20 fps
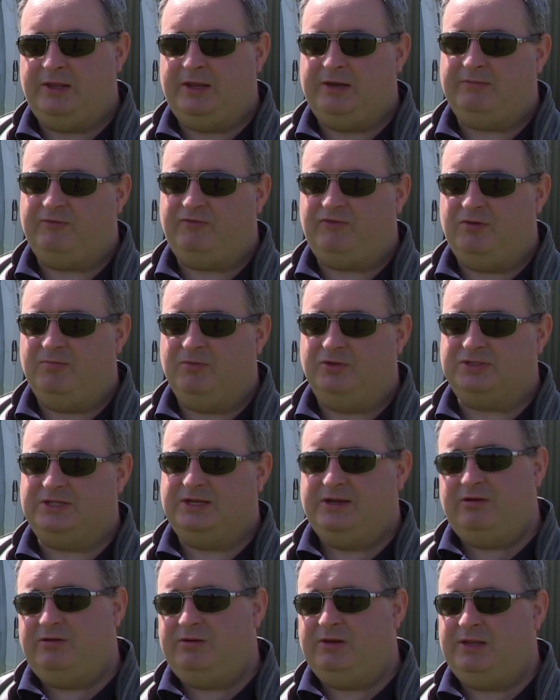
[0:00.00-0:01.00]
then a few months
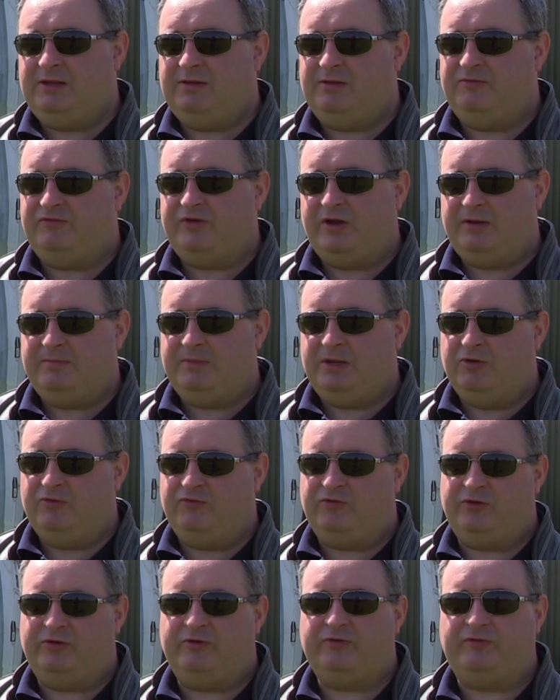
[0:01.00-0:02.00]
later, he invited me
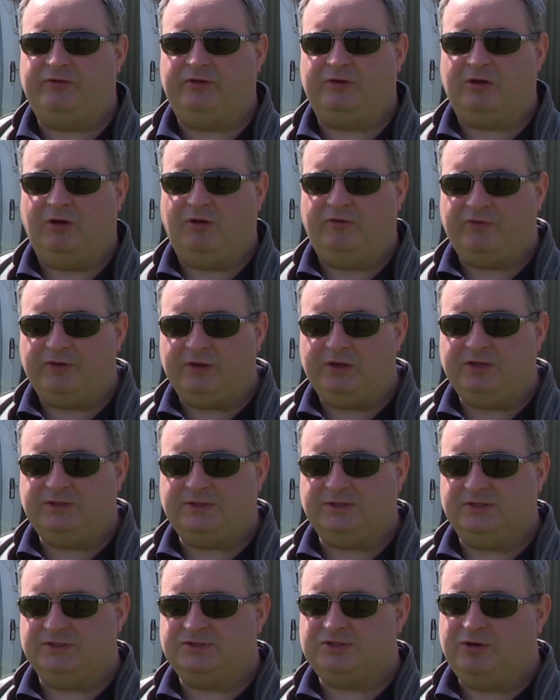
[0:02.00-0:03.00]
over for a coffee
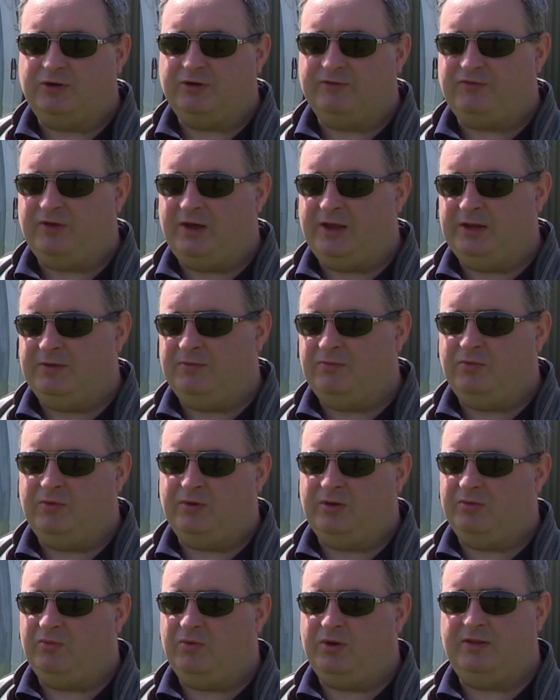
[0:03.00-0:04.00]
to the historic flight. And one,
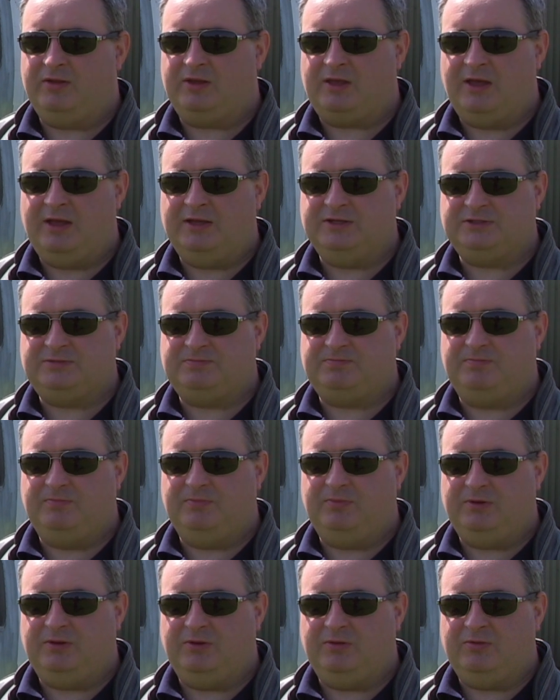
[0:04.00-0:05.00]
one of the guys,
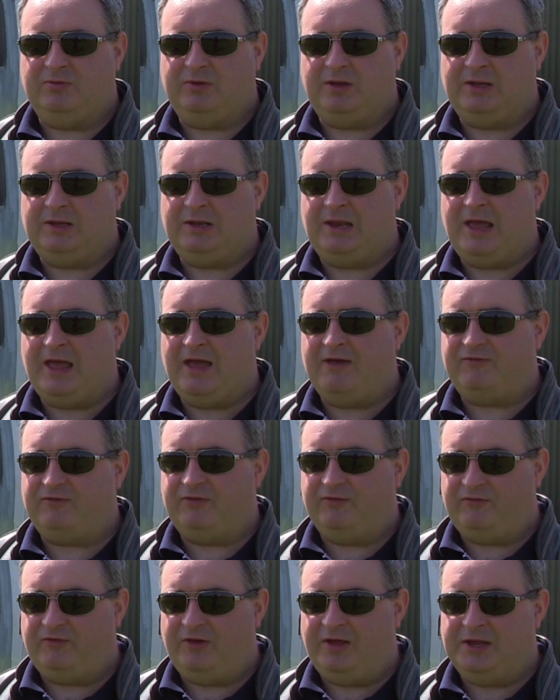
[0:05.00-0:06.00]
you know, had left
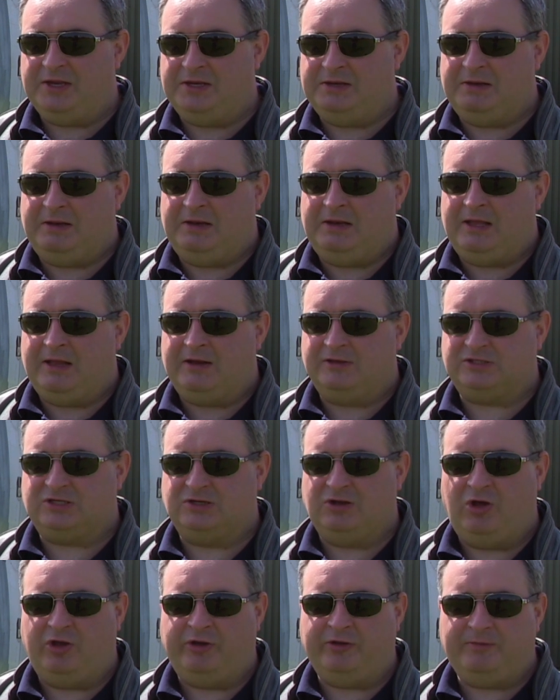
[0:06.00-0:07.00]
the flight and he had a
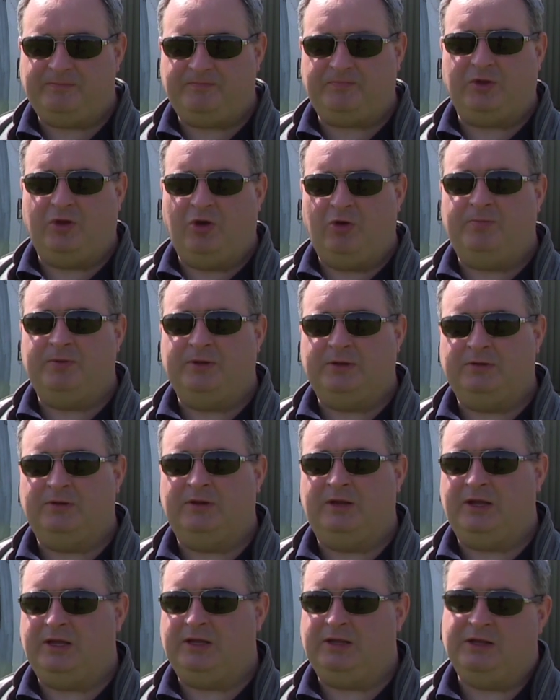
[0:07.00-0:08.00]
slot open
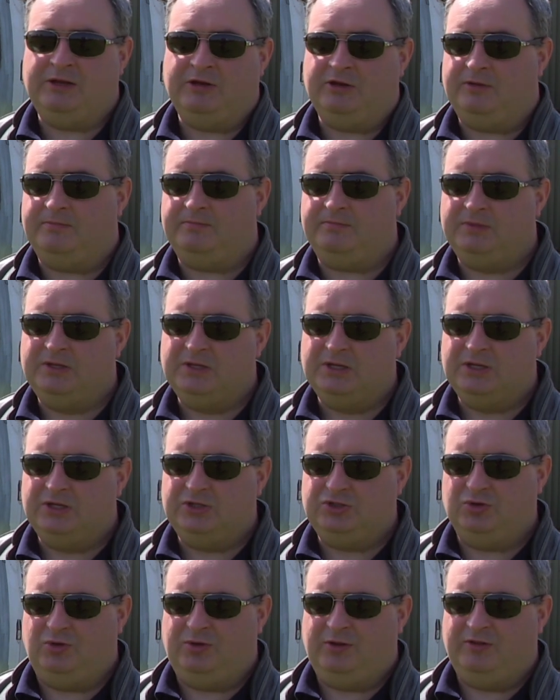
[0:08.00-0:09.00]
and I ended up
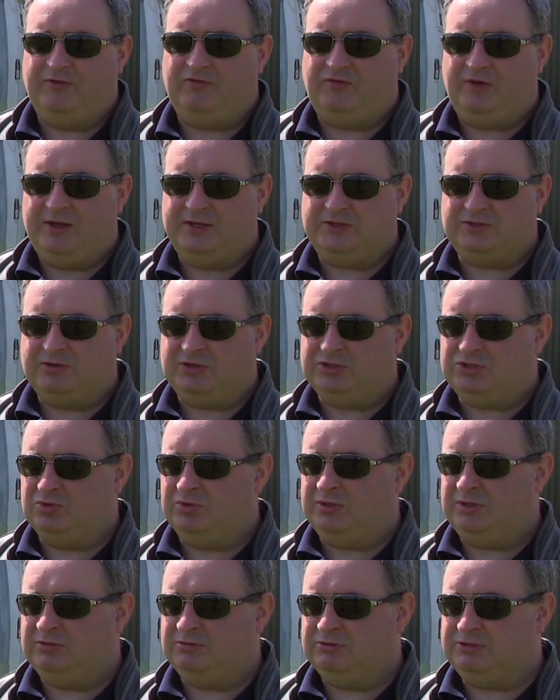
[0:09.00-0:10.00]
joining the flight. So I
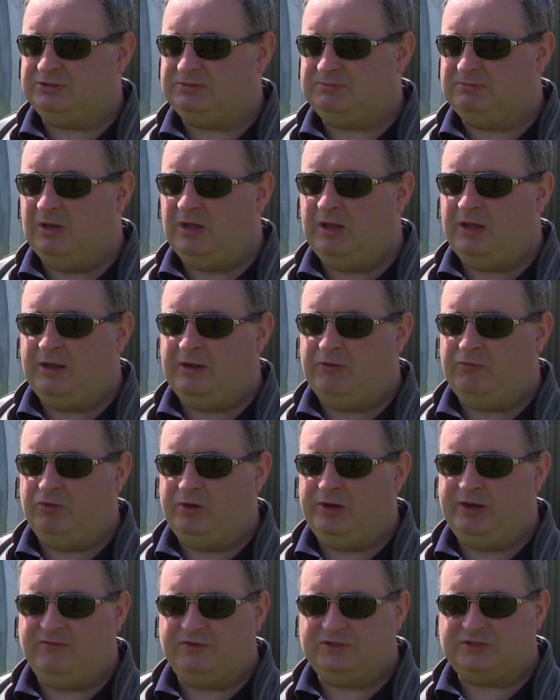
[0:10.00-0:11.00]
joined uh, Royal
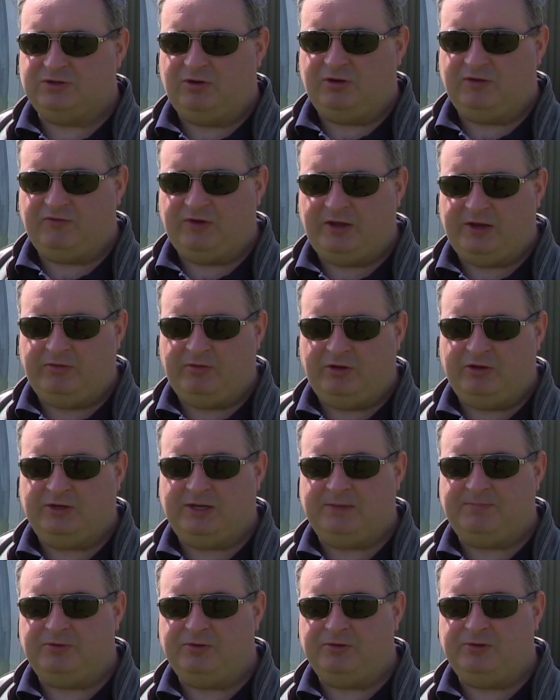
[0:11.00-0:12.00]
Navy Historic Flight around
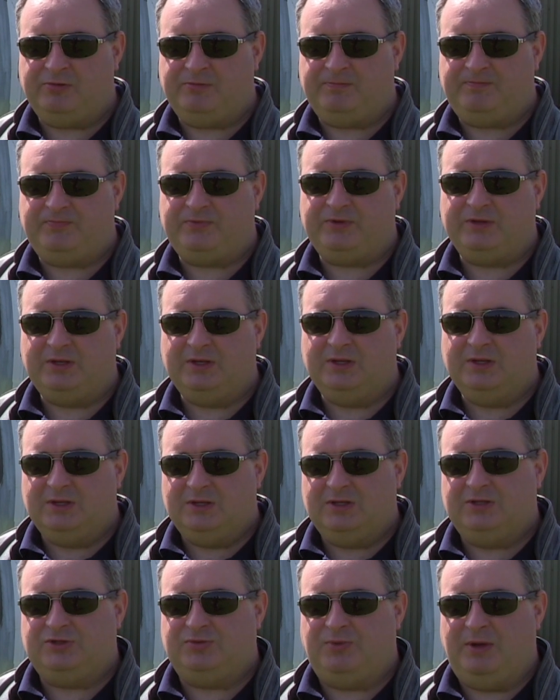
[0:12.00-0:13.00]
April
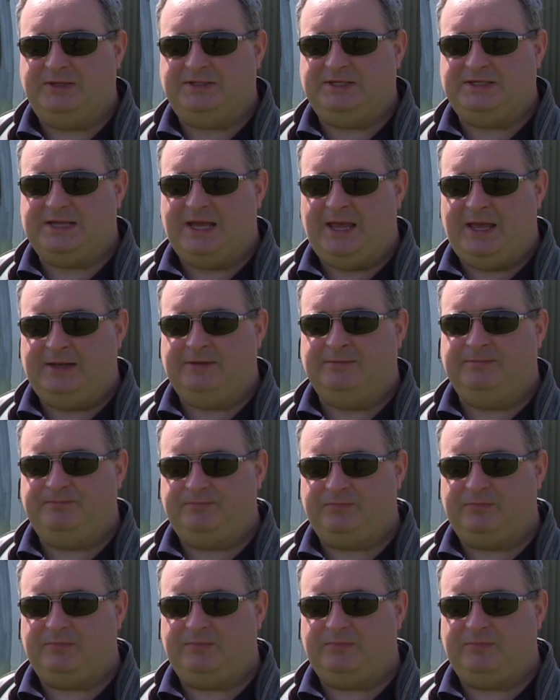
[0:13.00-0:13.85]
2010